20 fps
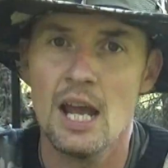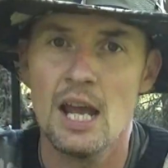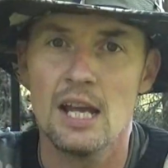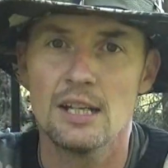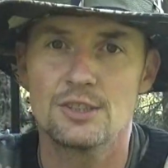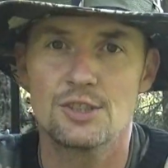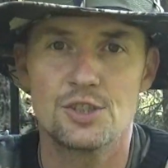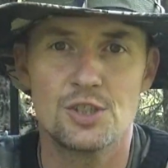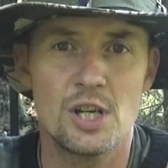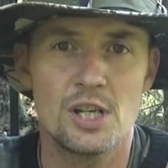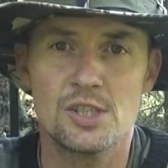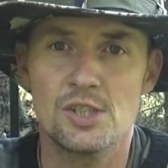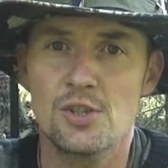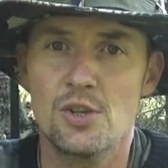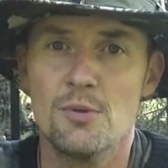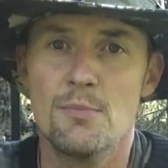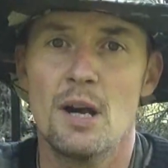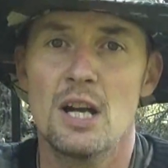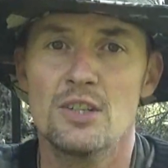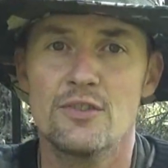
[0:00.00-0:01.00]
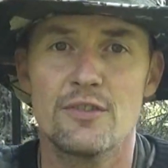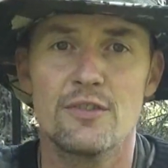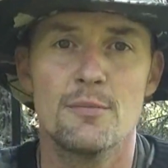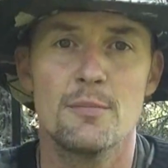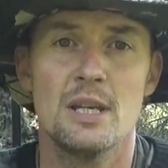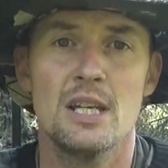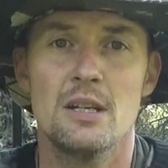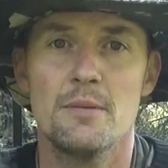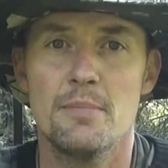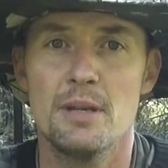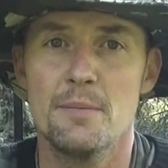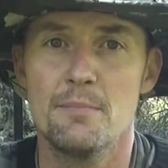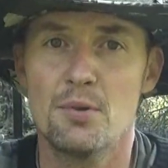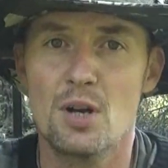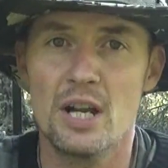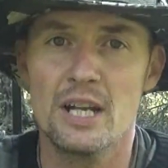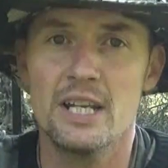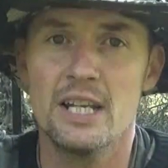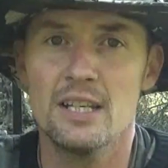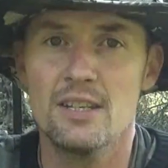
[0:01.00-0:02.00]
It's just too much for me to be
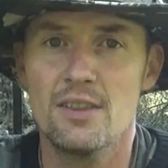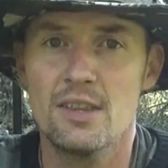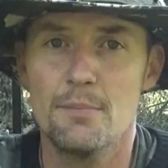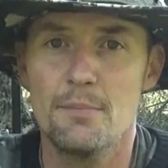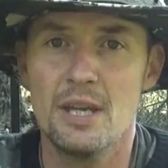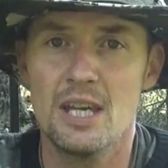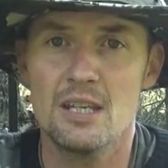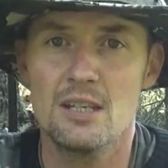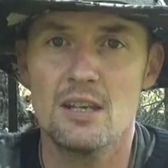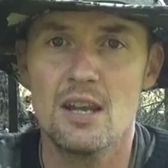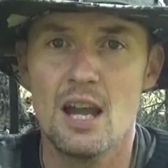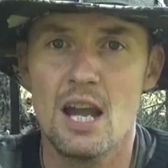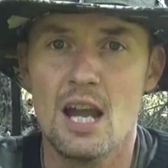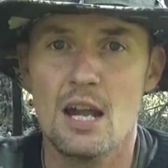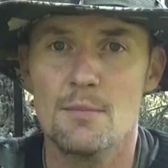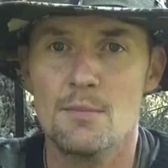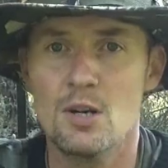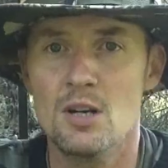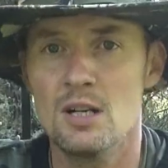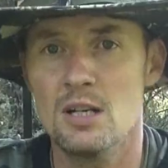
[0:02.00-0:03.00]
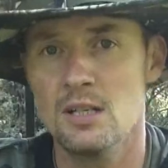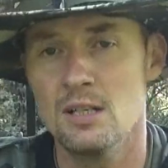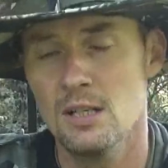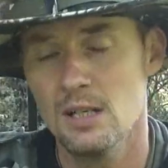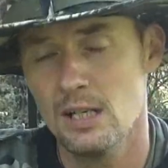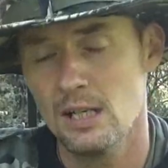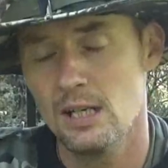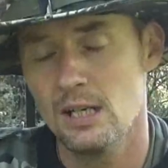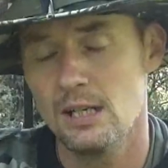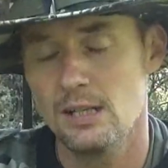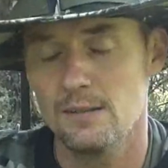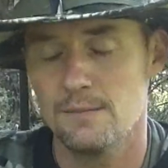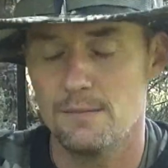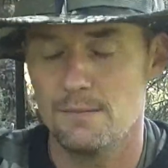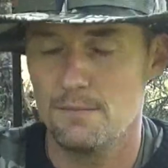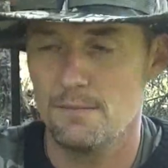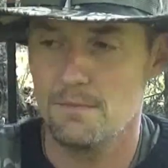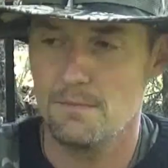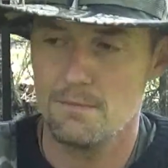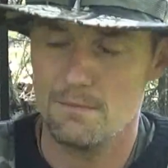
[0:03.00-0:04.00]
bringing the big camera,
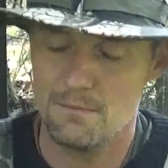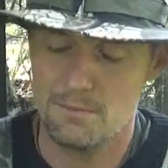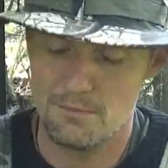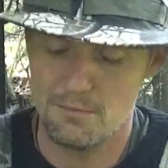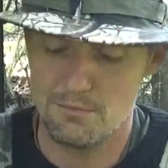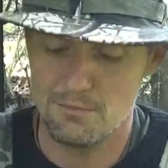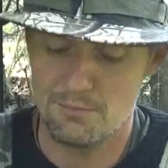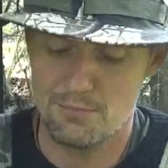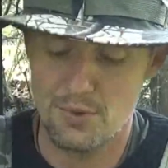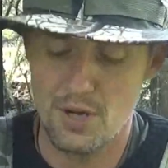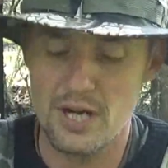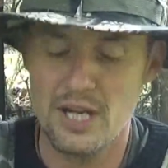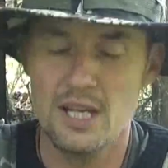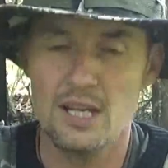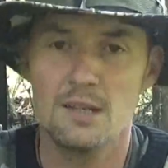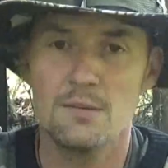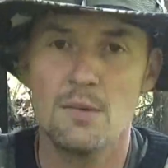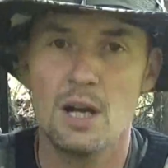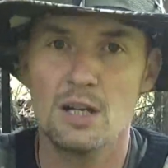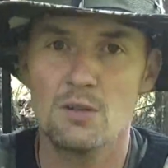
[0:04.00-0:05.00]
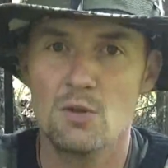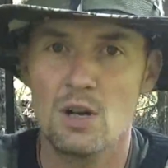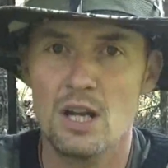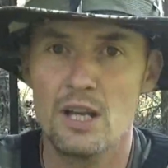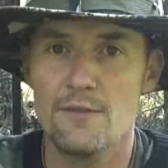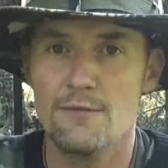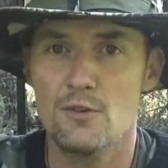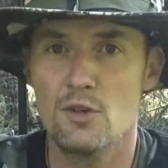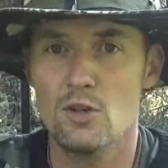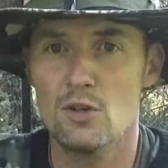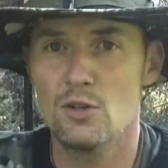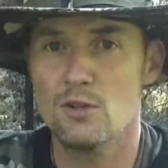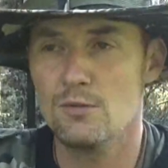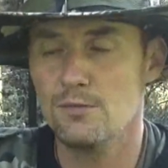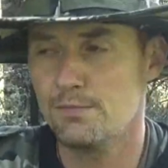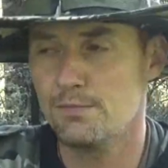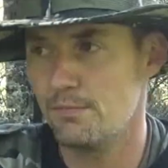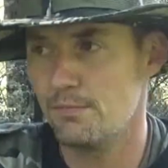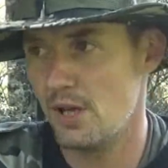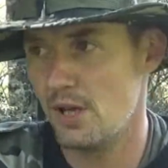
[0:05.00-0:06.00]
bringing my
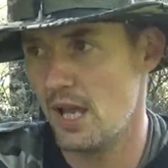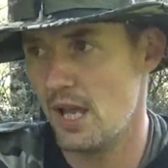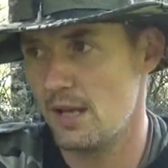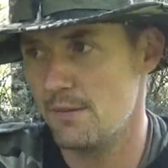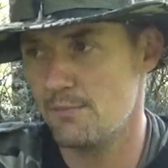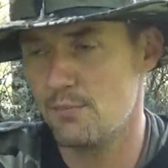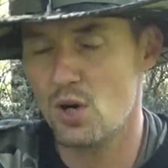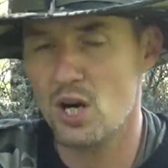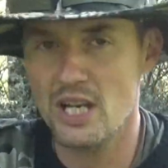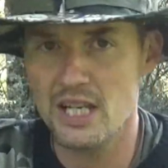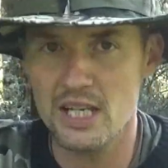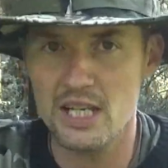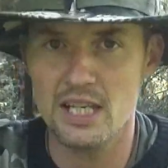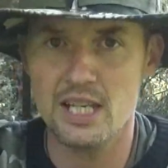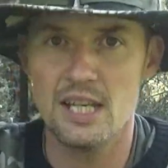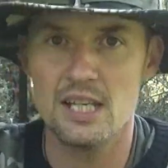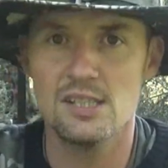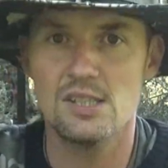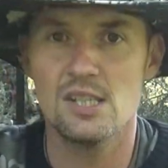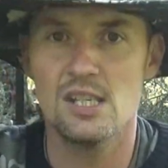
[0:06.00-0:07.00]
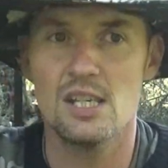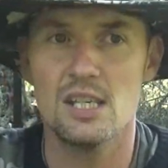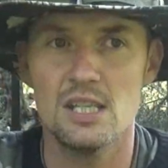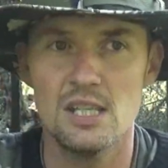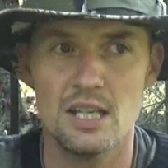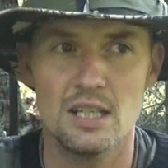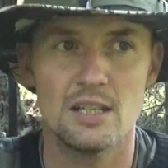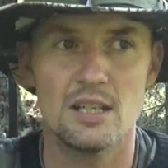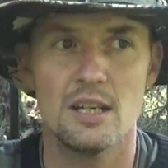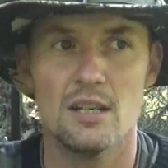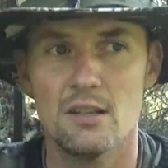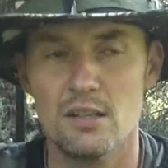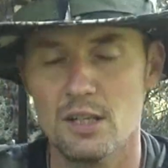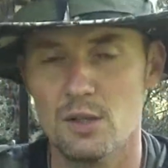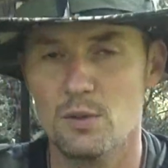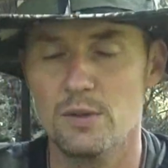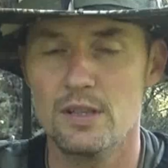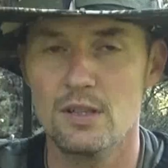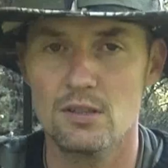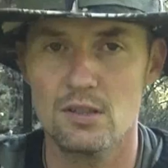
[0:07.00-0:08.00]
rifle, and bringing Izzy and dealing
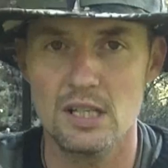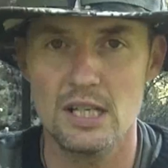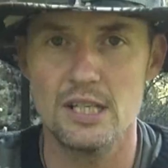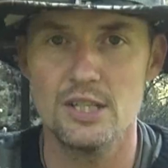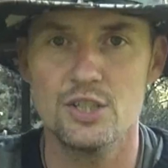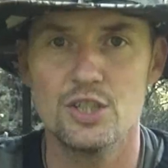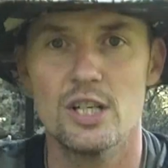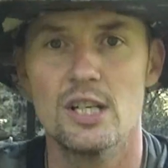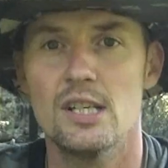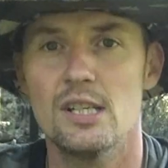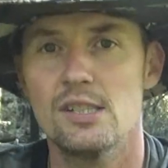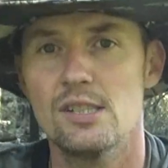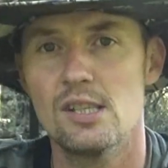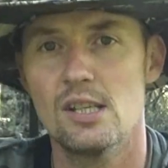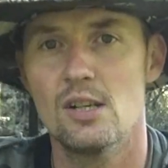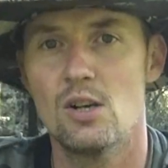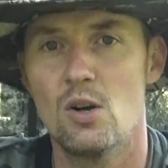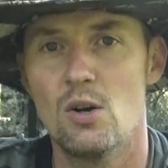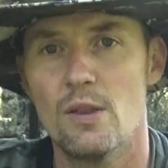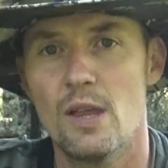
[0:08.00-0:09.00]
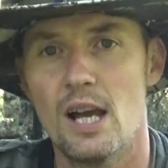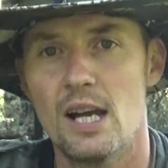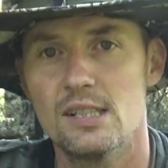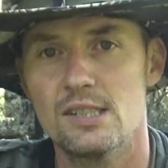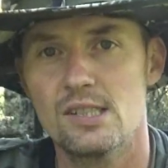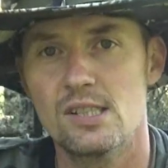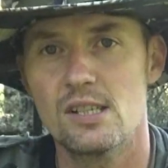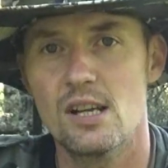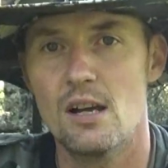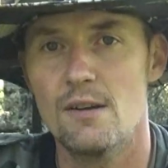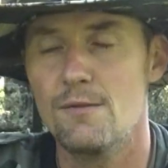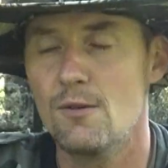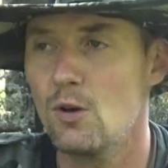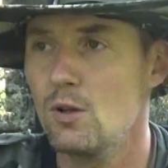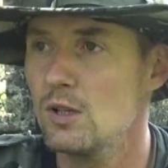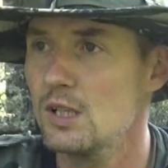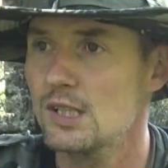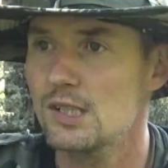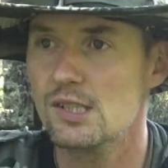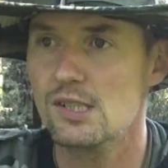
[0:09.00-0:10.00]
with her leashes and all that stuff
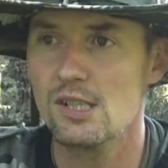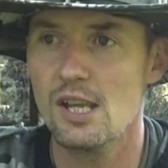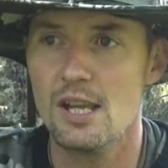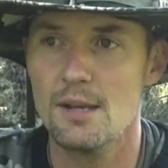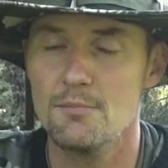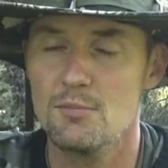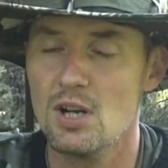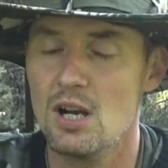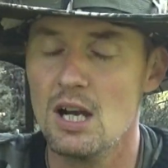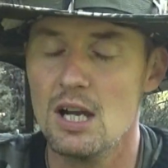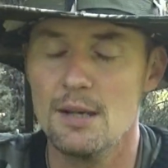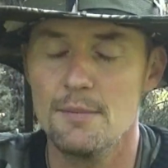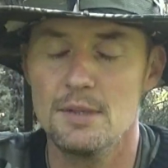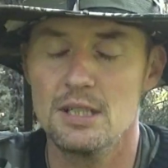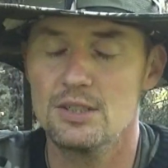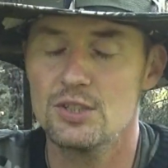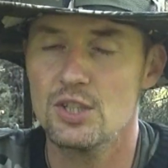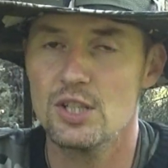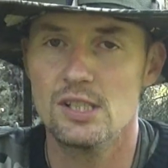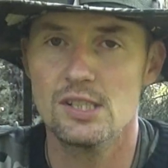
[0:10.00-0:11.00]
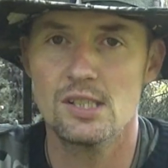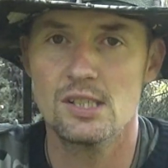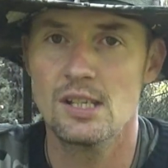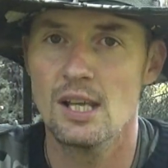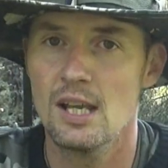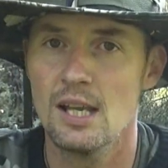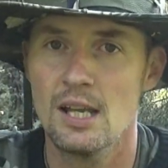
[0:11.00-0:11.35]
all at the same time. It just